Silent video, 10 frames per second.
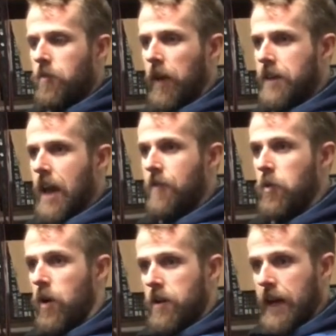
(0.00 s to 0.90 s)
like
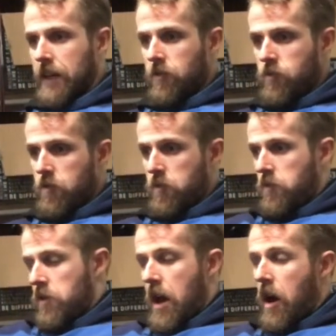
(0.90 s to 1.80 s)
everyone like,
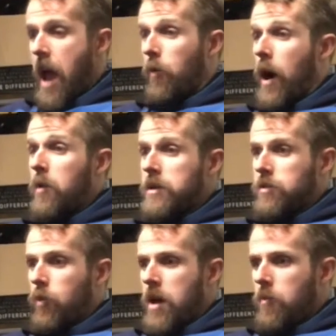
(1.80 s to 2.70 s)
hey, why don't we
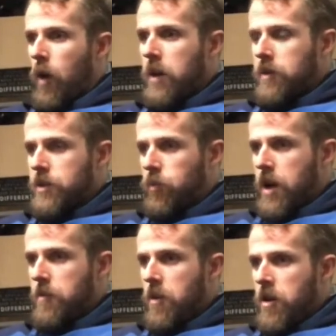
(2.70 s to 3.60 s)
swim? Why don't we
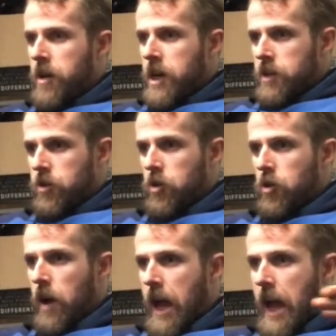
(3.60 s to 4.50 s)
swim
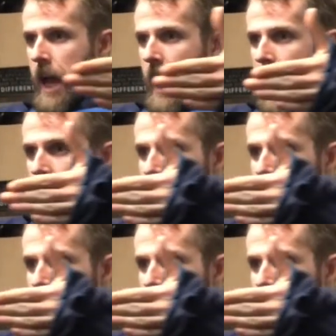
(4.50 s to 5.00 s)
to a